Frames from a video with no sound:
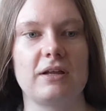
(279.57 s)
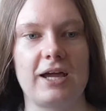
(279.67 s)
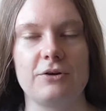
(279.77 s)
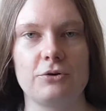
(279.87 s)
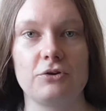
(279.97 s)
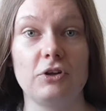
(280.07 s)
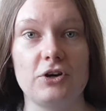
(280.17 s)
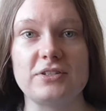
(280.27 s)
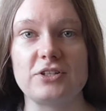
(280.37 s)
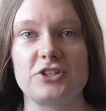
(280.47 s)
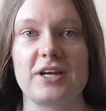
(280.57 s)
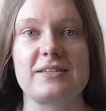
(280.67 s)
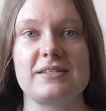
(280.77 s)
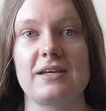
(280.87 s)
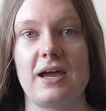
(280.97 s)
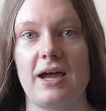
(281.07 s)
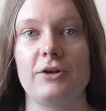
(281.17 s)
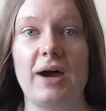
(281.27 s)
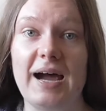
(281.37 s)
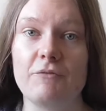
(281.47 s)
I don't know, lost in transit, I
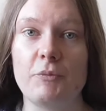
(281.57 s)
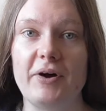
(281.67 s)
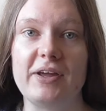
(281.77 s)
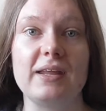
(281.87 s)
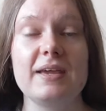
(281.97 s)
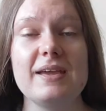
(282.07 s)
don't have the button.